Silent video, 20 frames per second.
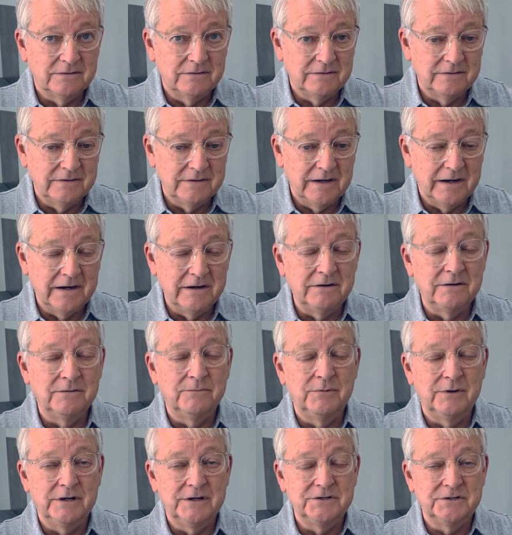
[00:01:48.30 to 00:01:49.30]
the air
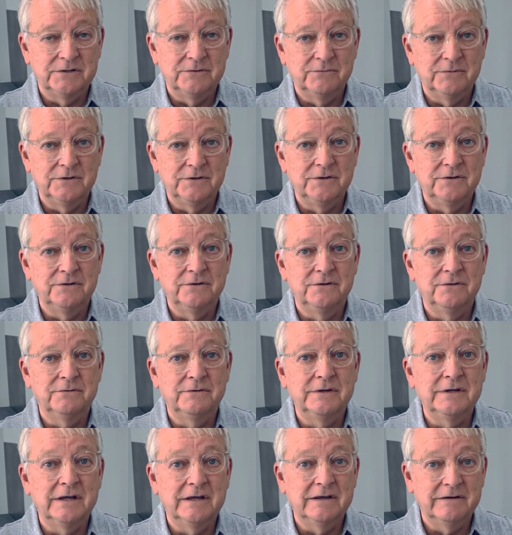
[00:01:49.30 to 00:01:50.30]
abrasion when you're
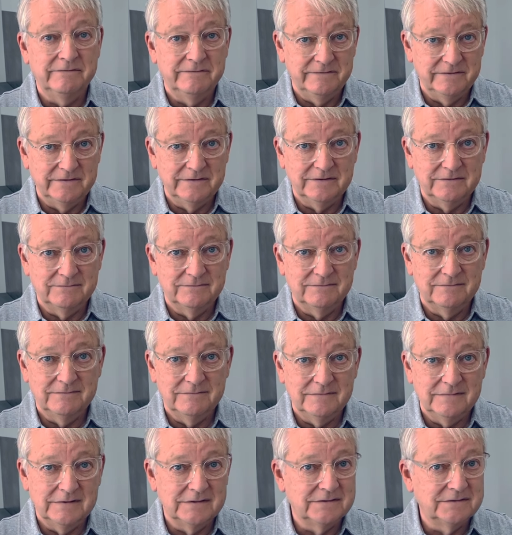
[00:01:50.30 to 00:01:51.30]
doing a filling.
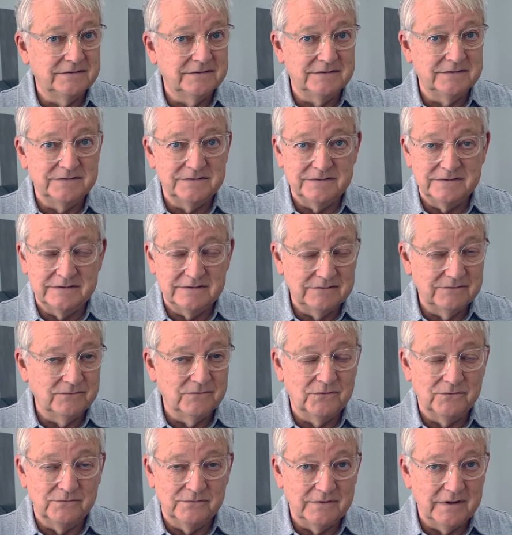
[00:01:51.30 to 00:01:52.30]
It just
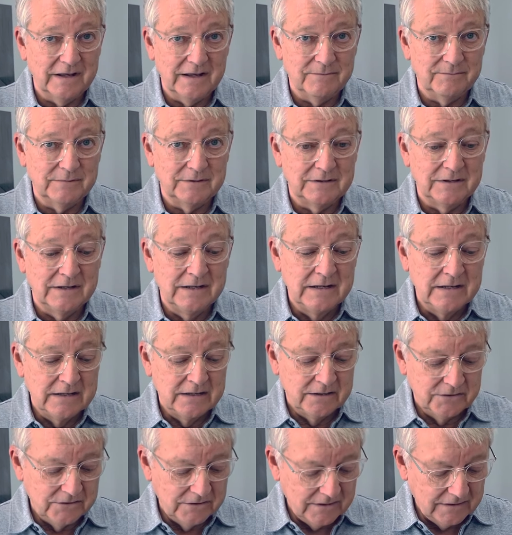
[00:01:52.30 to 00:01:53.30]
won't happen.
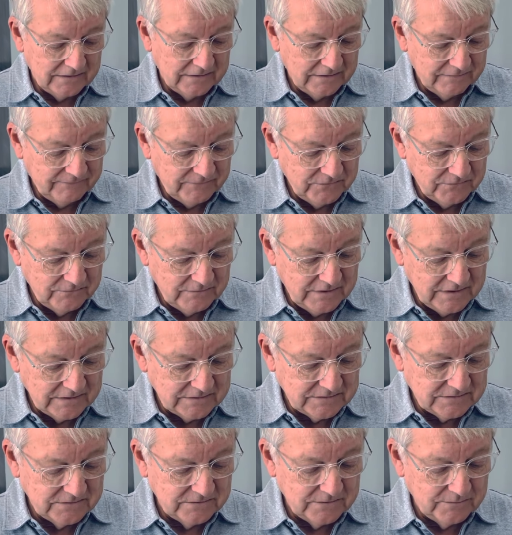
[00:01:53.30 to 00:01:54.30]
And if you
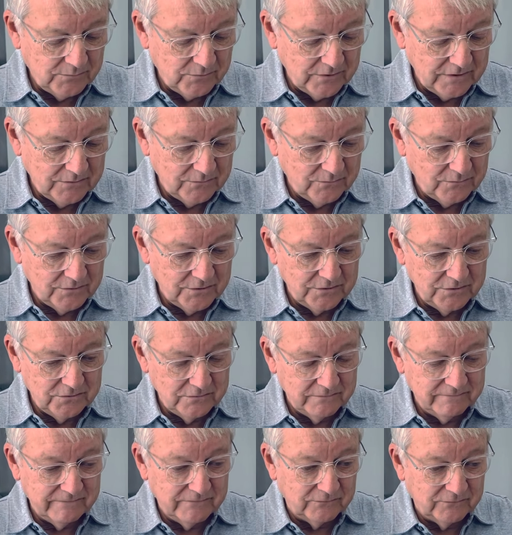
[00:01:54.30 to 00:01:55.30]
get to the point where
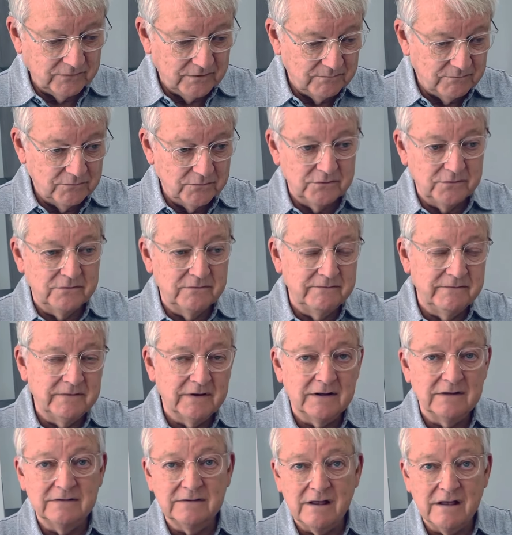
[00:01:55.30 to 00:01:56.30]
you've removed
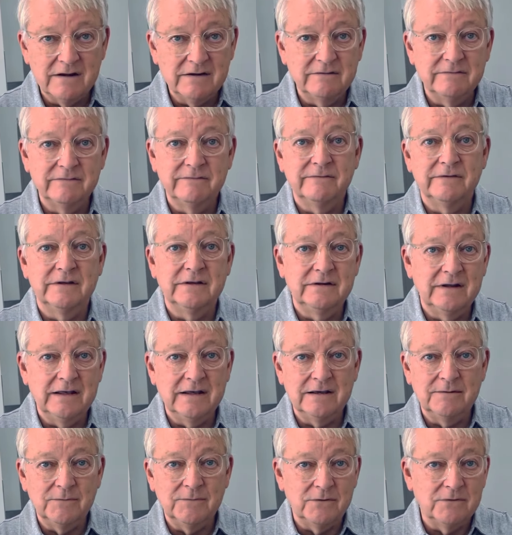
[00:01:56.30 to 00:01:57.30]
a lot of
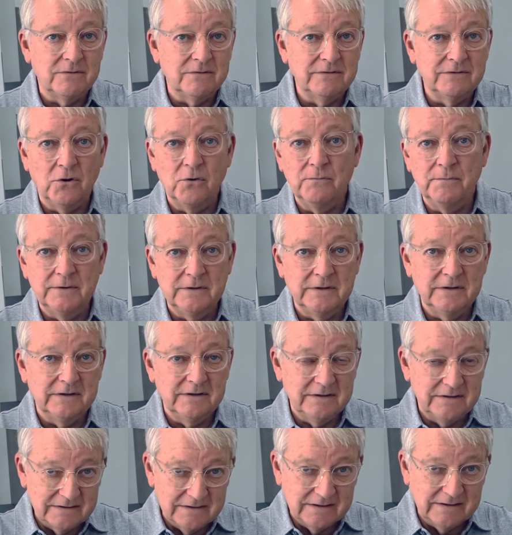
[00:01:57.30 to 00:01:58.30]
enamel and open the,
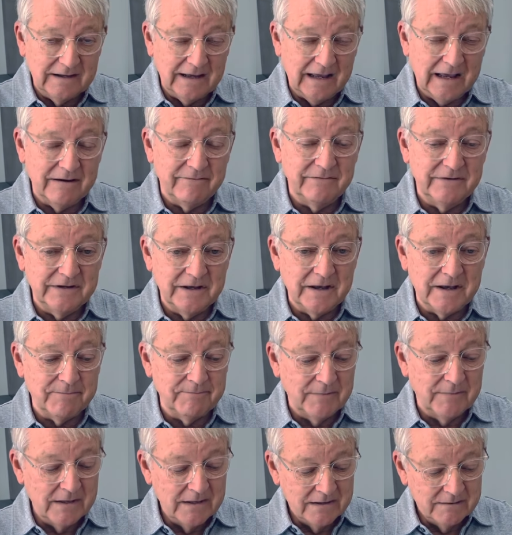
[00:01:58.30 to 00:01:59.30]
the cavity
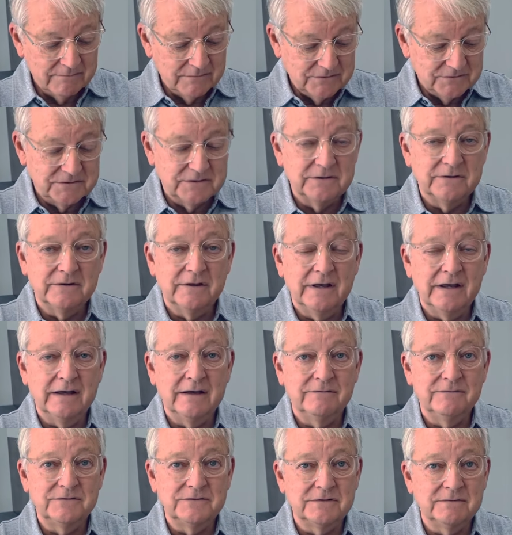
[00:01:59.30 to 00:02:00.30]
up, you still
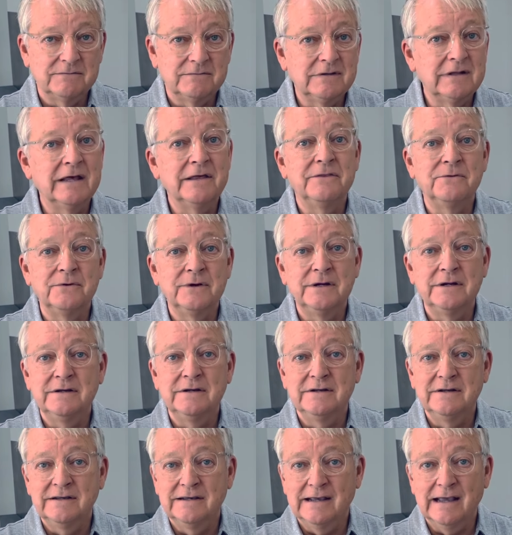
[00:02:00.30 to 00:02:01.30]
have some leathery
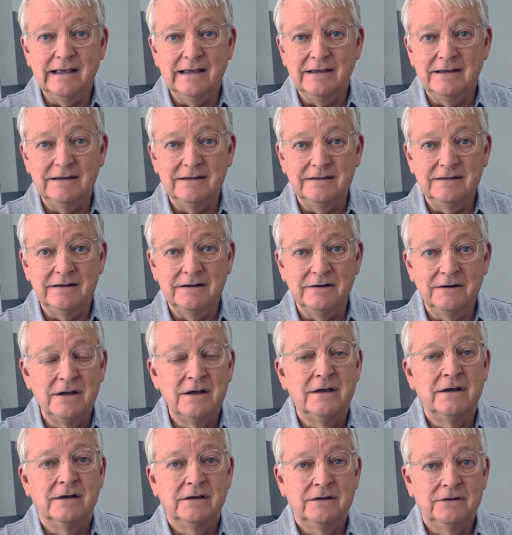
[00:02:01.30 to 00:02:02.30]
decay in there,
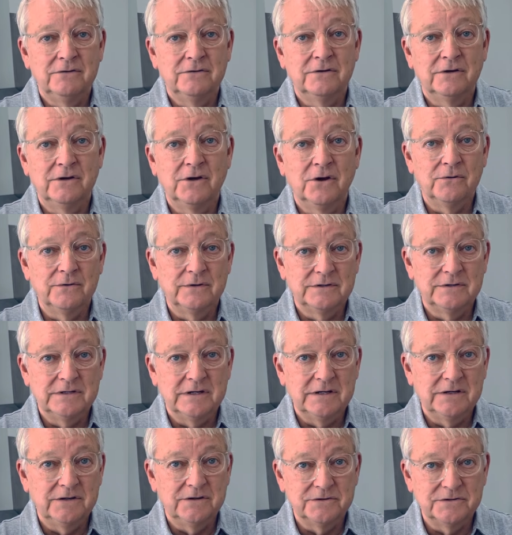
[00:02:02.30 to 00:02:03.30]
you can and
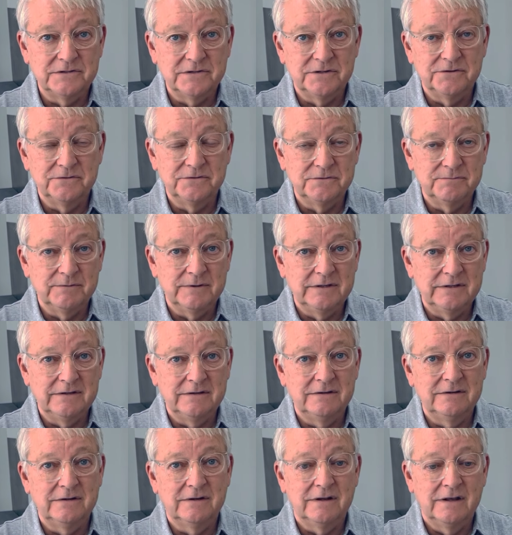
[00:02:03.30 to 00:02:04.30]
take your slow
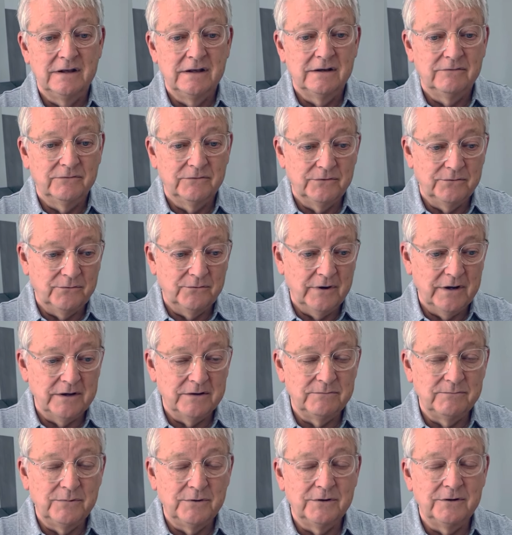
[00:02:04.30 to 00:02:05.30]
speed with a
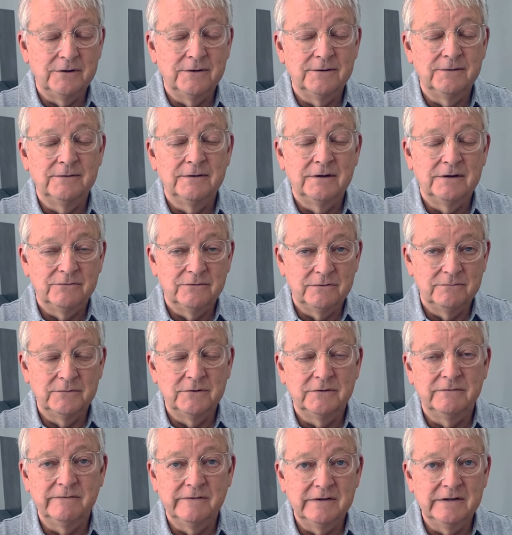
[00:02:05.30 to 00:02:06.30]
round burr,
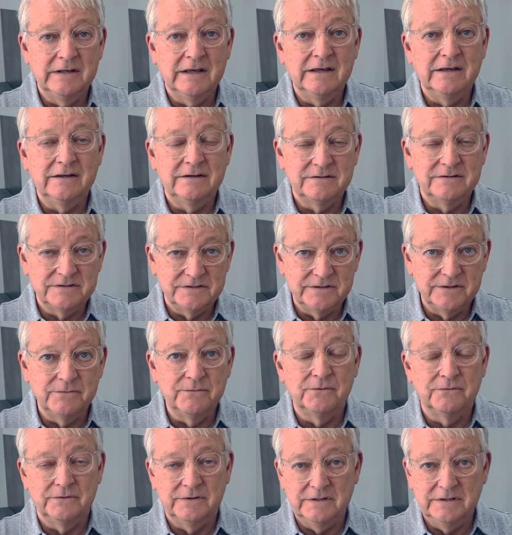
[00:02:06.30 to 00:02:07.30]
remove the decay, and still
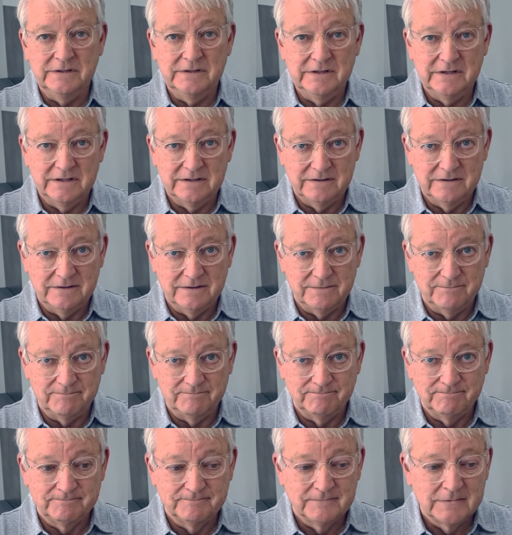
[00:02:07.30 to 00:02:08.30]
won't need to get numb.
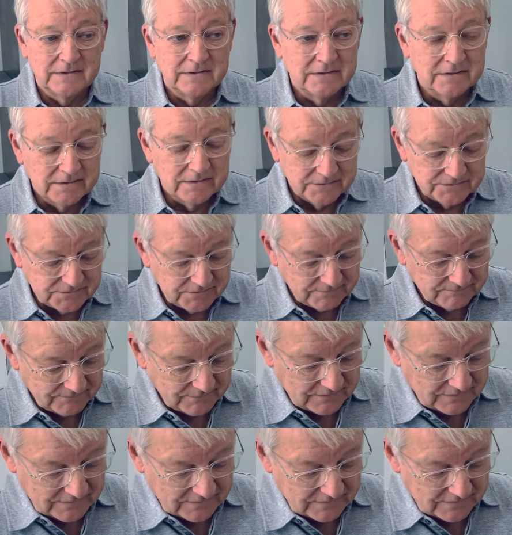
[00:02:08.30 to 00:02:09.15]
So